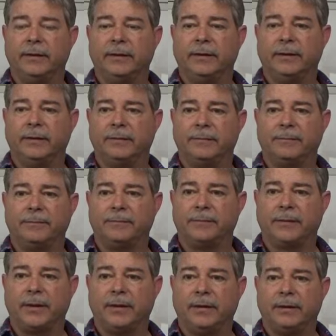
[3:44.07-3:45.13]
And
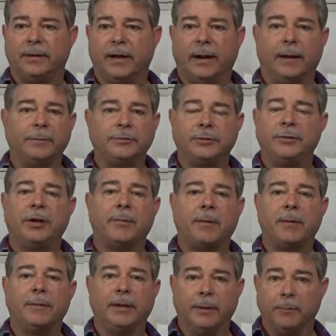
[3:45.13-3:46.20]
I'm sure you could
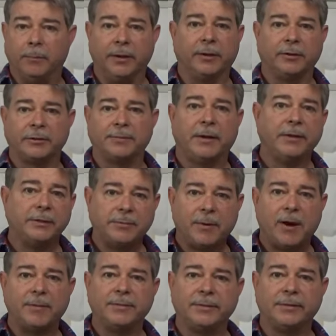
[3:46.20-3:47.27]
probably get bigger sponge
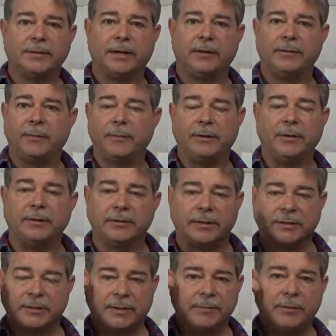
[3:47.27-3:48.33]
mops and stuff. I mean, it's
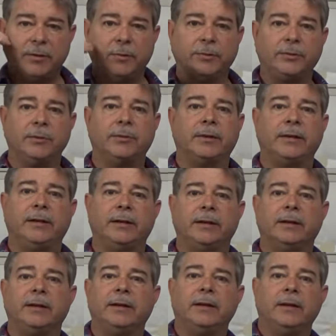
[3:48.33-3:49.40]
just up to you what you want to get.
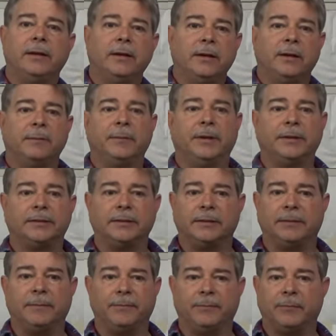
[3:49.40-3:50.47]
But
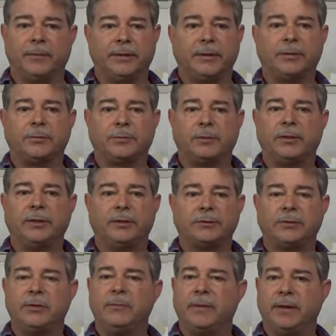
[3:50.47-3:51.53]
between those
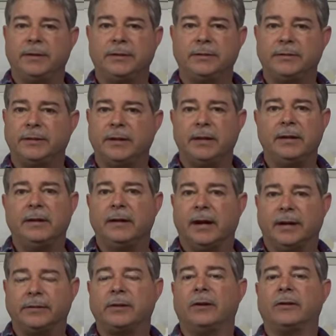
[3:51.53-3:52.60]
two methods,
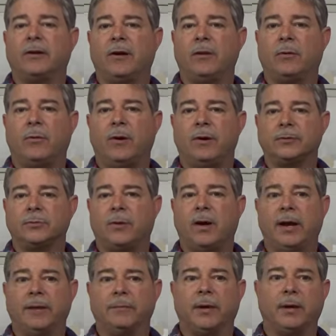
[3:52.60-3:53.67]
I turned all the walls
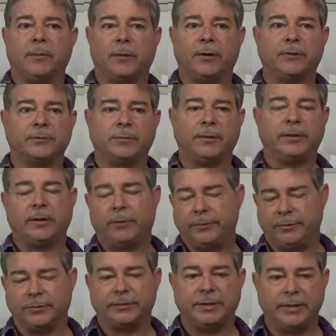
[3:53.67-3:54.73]
white. My brother's window,
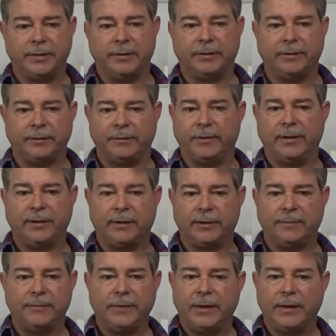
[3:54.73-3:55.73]
which you'll see here in the video,